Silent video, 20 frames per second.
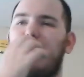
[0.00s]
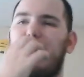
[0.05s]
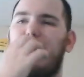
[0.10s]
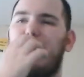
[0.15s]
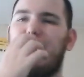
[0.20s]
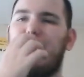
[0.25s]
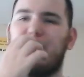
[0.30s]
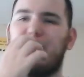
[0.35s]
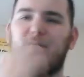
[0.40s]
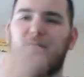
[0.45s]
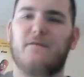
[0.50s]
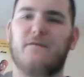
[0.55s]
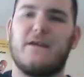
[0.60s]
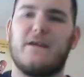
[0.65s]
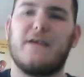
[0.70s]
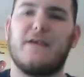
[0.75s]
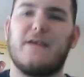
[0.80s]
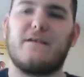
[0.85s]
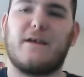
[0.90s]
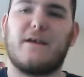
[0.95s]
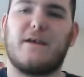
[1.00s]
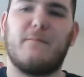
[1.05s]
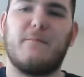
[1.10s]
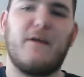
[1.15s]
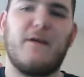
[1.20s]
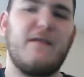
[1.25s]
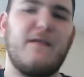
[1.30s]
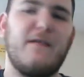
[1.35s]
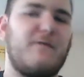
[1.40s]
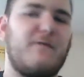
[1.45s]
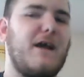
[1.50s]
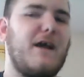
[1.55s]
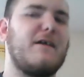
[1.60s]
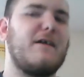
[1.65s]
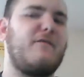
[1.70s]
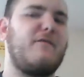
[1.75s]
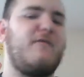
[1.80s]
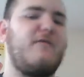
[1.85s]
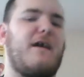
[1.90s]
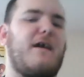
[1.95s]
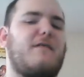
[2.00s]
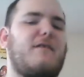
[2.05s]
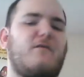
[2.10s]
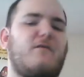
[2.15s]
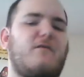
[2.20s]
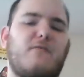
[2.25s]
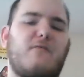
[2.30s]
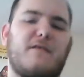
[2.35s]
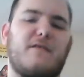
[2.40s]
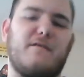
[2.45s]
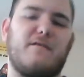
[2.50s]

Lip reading: until the ending, but it kind of fit with the rest of